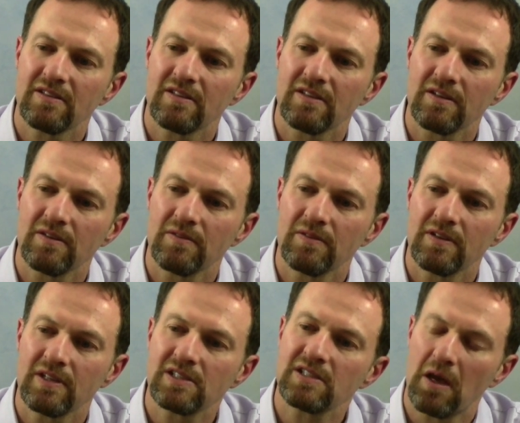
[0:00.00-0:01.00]
The
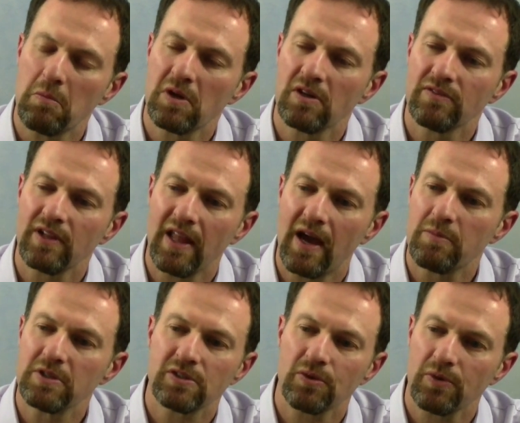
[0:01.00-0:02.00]
excitement of the
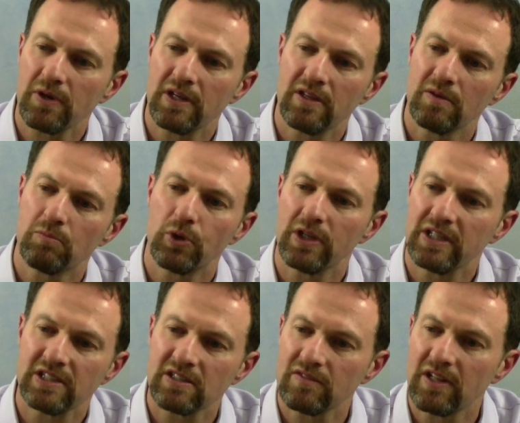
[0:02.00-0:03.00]
laboratory, the
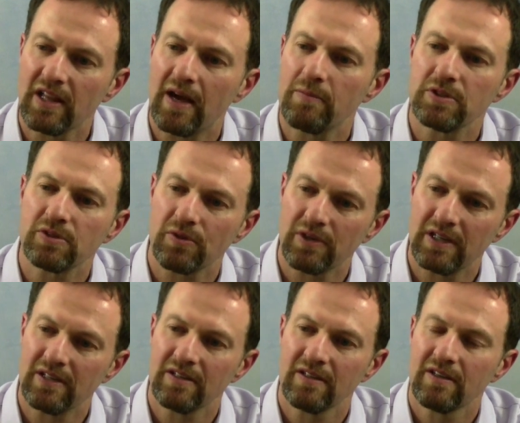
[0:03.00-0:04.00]
brilliance of the
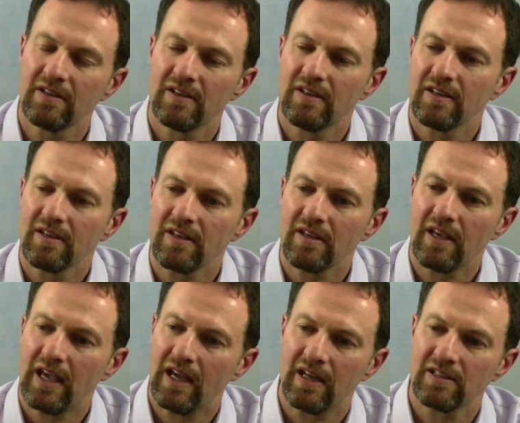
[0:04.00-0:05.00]
laboratory
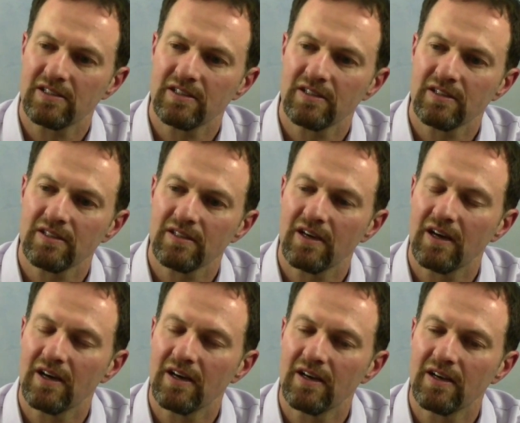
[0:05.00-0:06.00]
can't
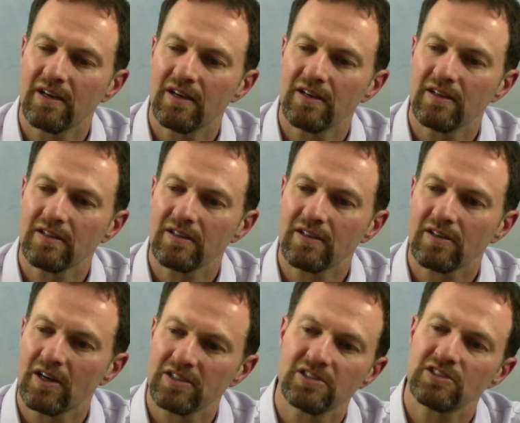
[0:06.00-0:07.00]

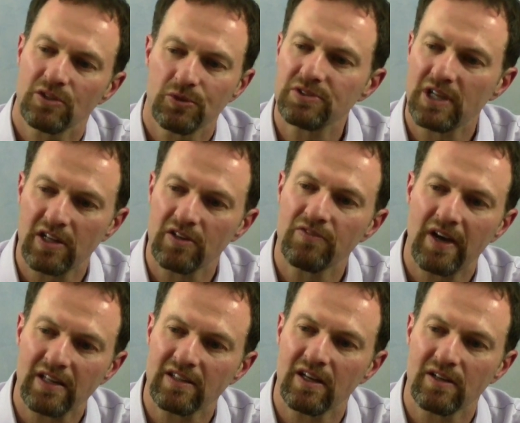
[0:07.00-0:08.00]
cause us to lose sight of the
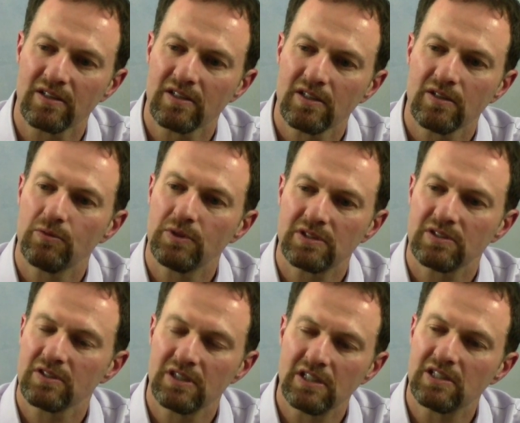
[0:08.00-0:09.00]
fact that we
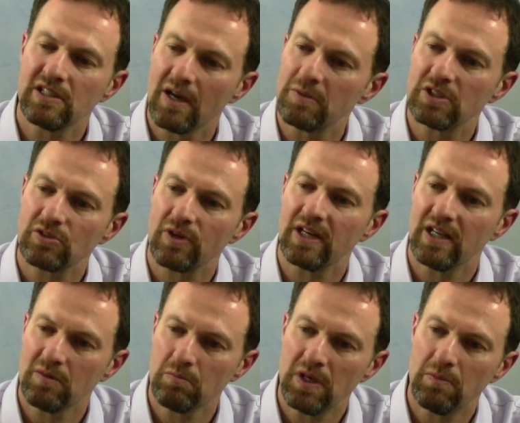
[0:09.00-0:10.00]
still need to demonstrate
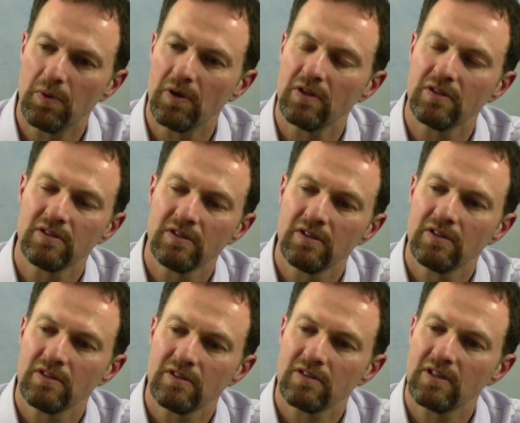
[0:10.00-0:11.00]
in people
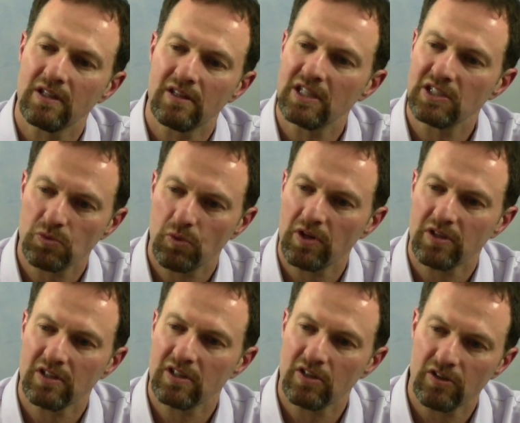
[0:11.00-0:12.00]
that things
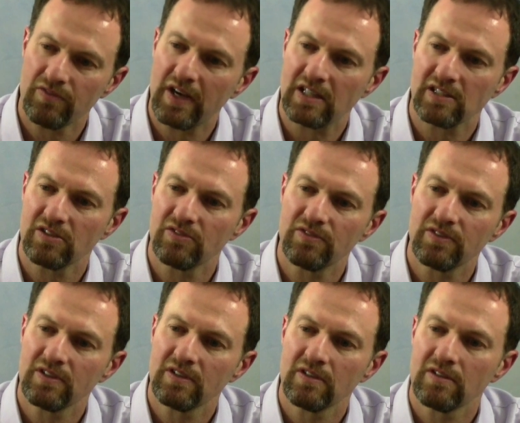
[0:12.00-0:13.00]
work, that they're effective,
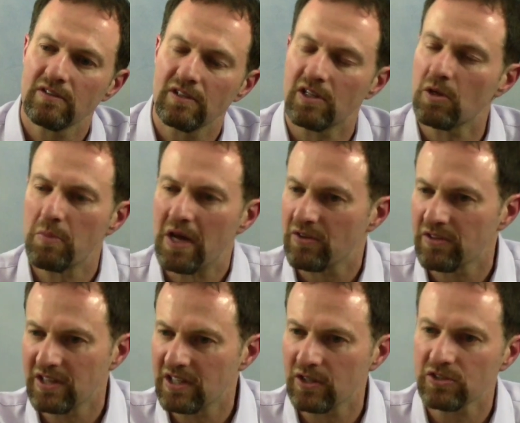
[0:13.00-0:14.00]
that they're better
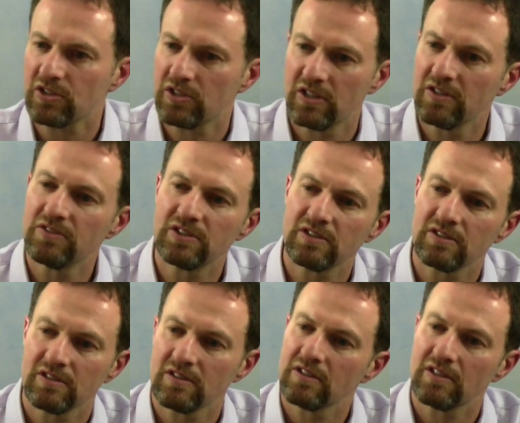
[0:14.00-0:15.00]
than the alternatives,
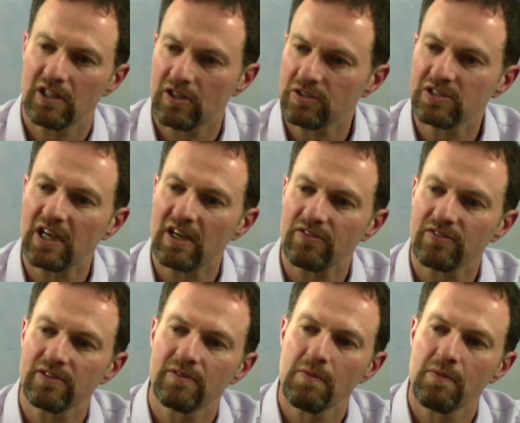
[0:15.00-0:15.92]
that they're safe.